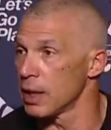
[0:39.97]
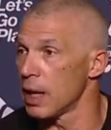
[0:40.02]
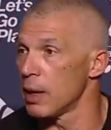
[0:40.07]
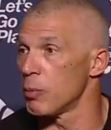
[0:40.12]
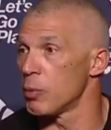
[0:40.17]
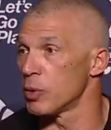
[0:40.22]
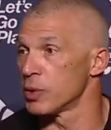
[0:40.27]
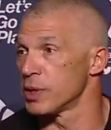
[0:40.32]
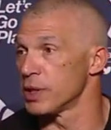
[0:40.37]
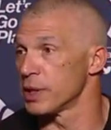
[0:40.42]

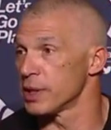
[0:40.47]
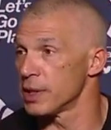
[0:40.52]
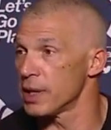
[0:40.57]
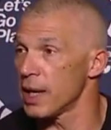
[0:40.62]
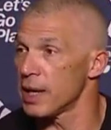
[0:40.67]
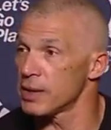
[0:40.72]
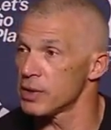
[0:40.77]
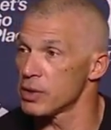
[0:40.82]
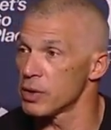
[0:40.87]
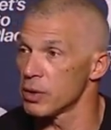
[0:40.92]
lot more
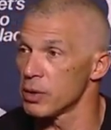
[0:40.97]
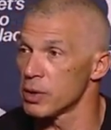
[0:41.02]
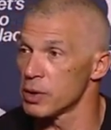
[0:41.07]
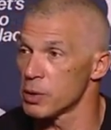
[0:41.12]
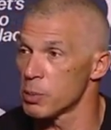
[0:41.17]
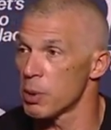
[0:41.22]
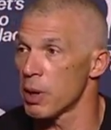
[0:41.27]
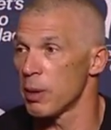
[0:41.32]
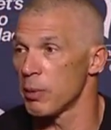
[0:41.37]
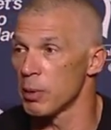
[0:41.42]
success, so
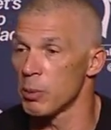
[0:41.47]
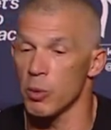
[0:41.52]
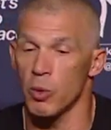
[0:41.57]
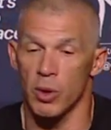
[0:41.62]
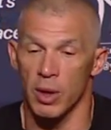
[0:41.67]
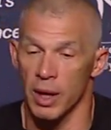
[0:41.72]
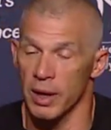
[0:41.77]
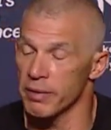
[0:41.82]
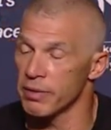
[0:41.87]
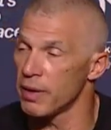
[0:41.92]
there's probably
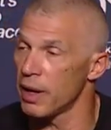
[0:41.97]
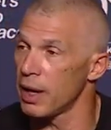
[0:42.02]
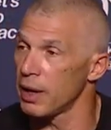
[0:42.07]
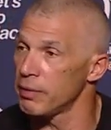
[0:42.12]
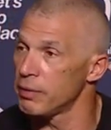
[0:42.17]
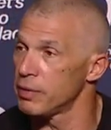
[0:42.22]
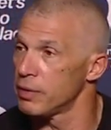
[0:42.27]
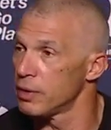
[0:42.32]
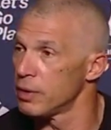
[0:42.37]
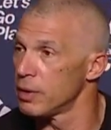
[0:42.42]
more high
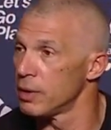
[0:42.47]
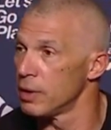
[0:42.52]
fives.